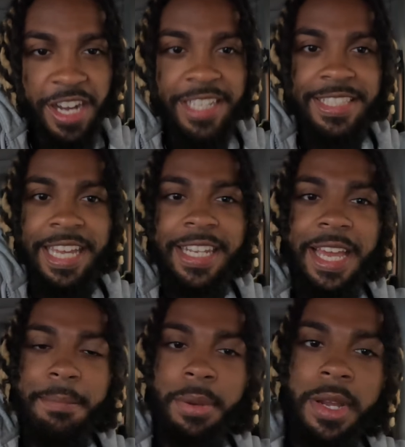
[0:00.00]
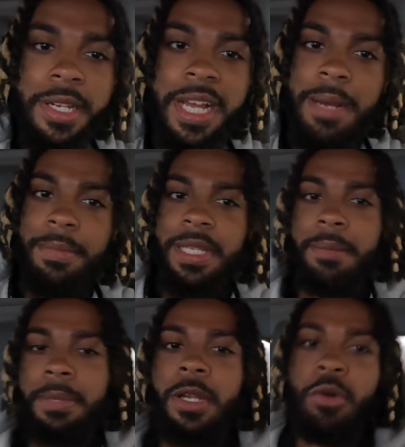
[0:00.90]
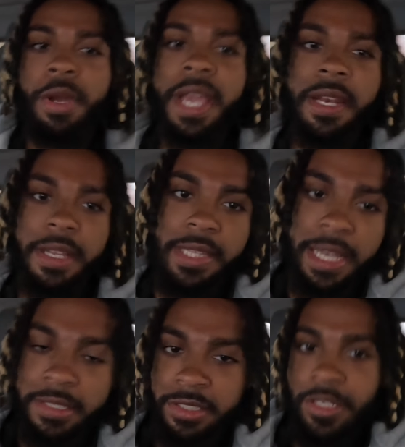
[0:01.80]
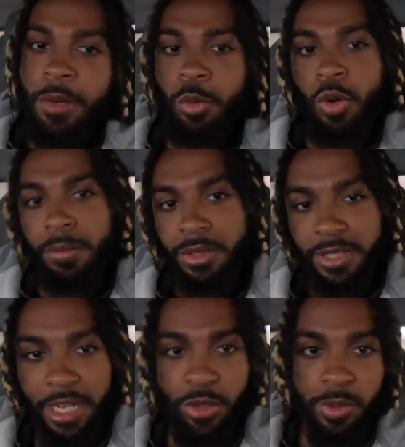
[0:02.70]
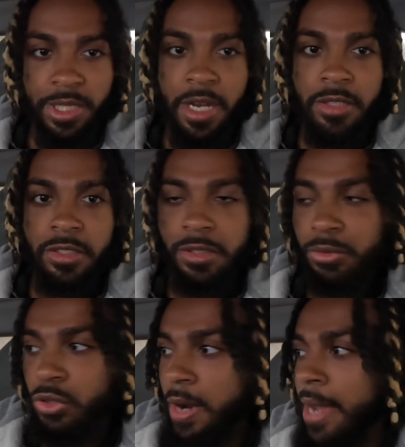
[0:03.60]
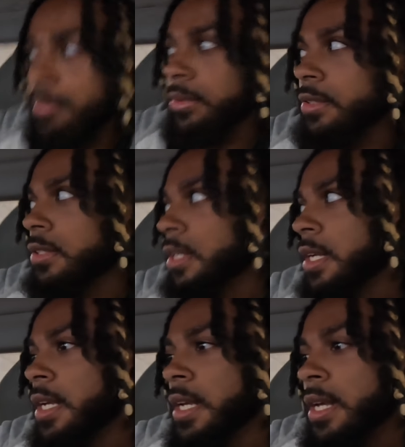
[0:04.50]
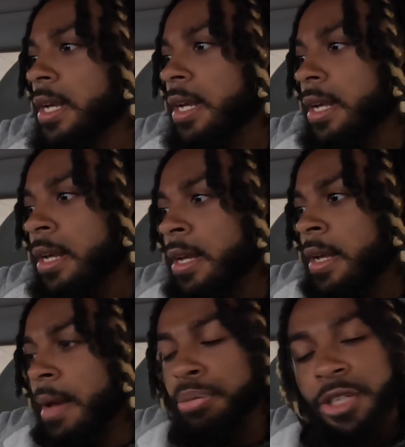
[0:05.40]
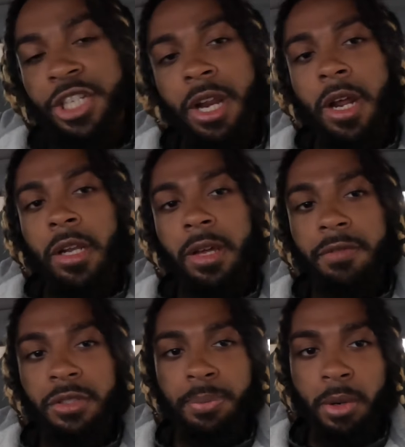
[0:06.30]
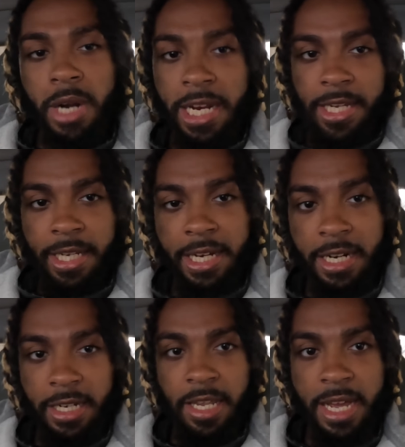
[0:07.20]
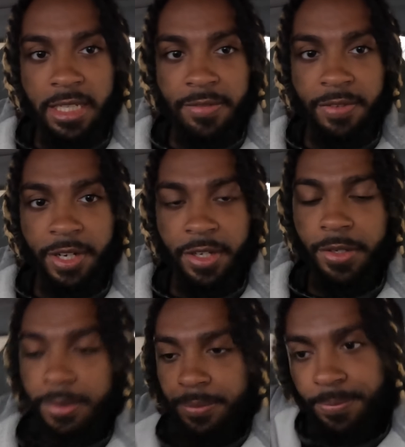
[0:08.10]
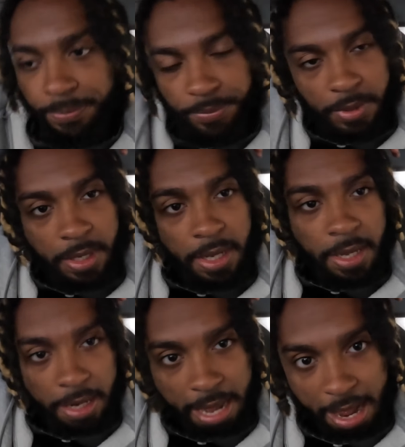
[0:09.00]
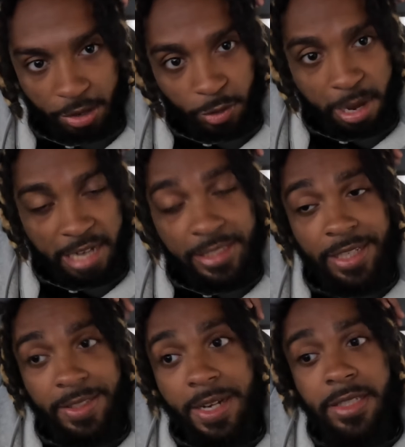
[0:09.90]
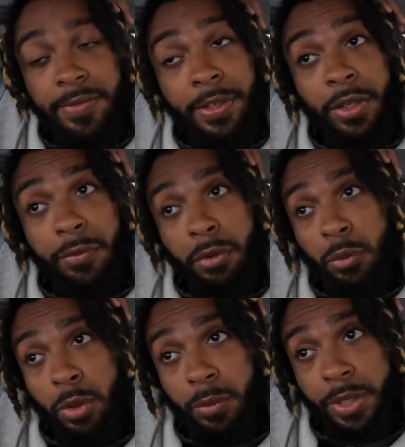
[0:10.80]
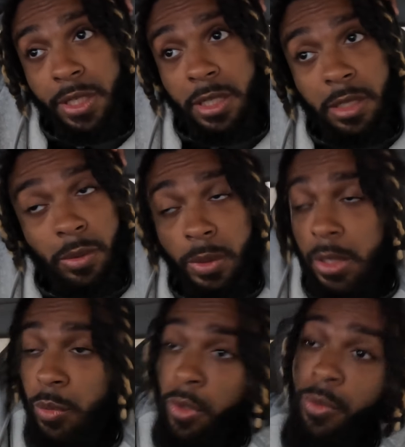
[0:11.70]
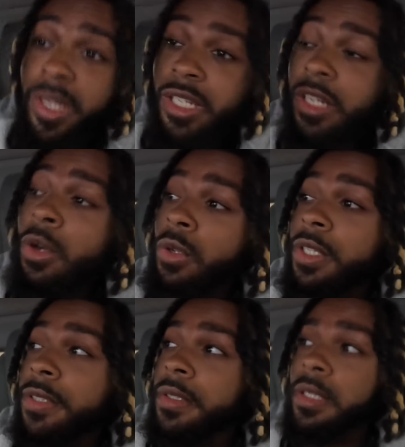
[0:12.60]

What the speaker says: Hit that like button, comment down below, and hit that sub. We're almost at 3,000 subscribers. I appreciate all the love and support I did get on the last video. Now, you guys clicked on this video for one reason, and really one reason only.